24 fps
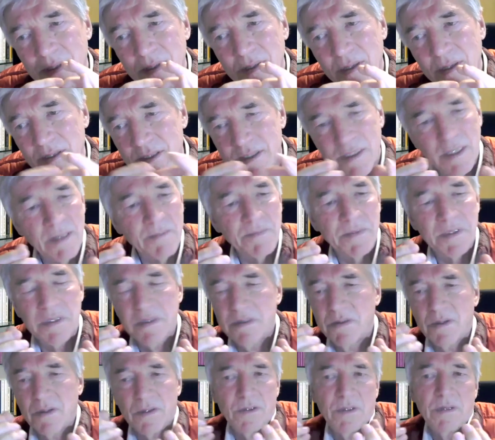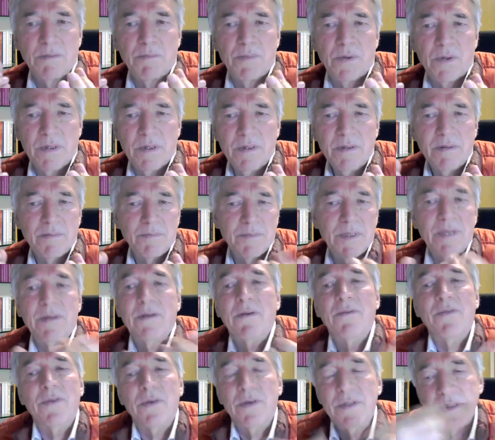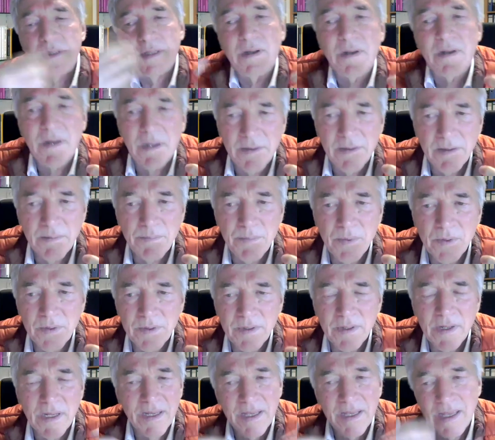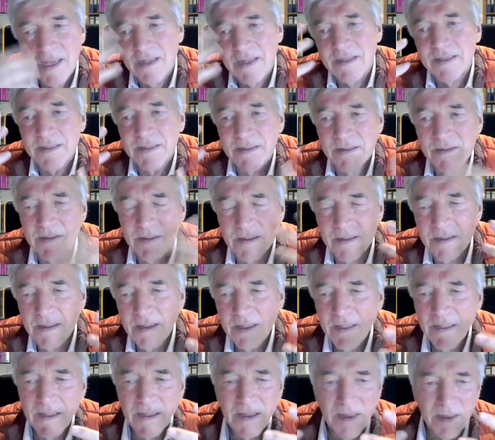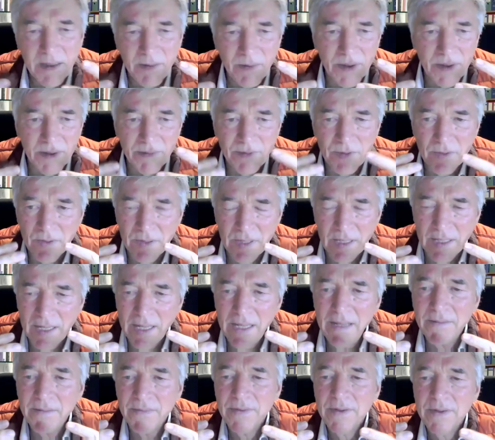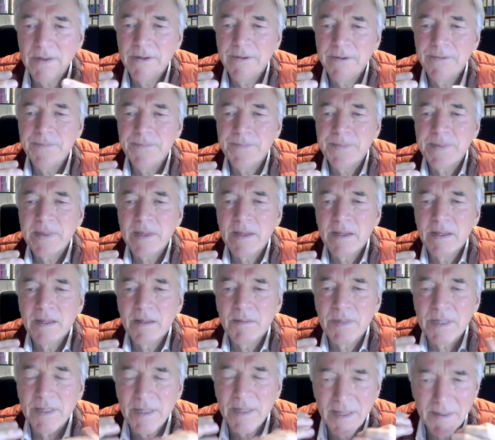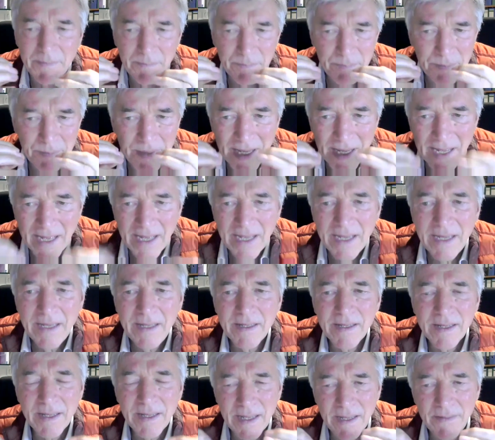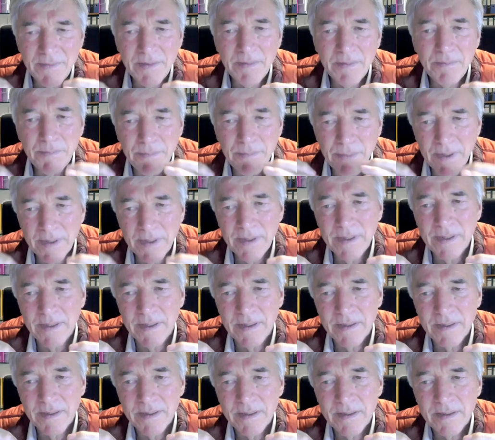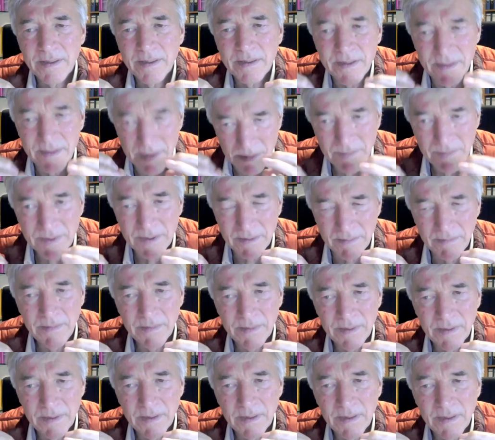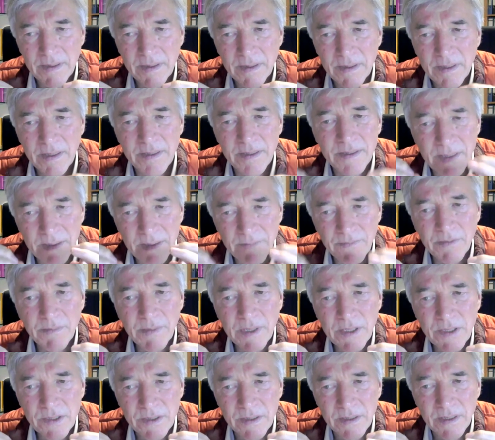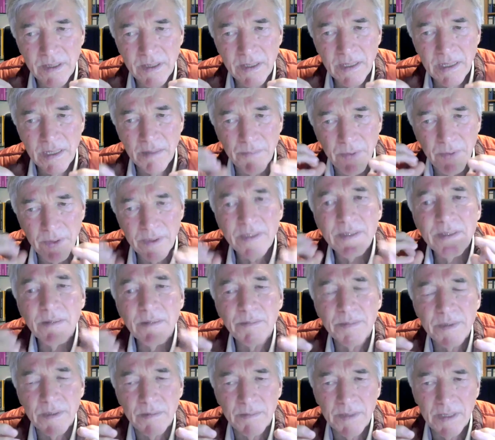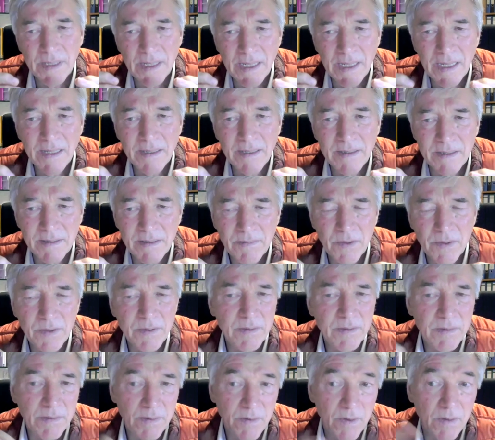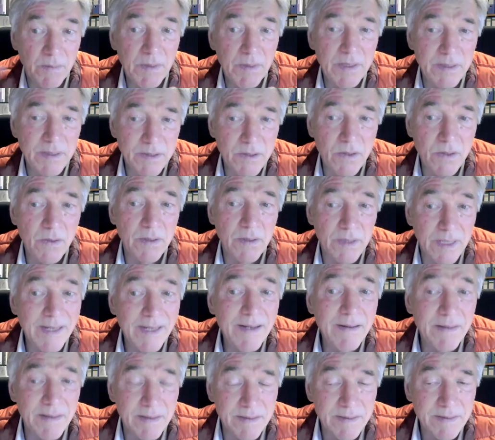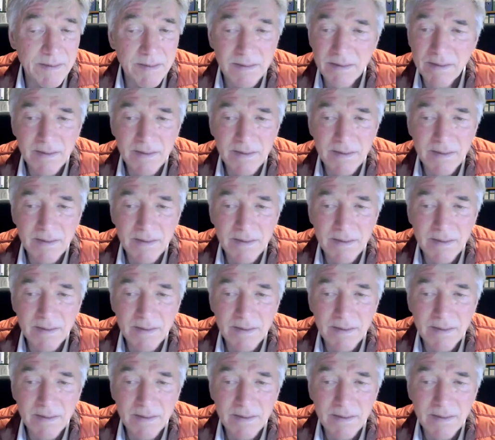It seems not so important, but of course there are other important like cancer and whatever you can have. But behind every body symptom is an information. A body symptom in the end, what normally is called illness.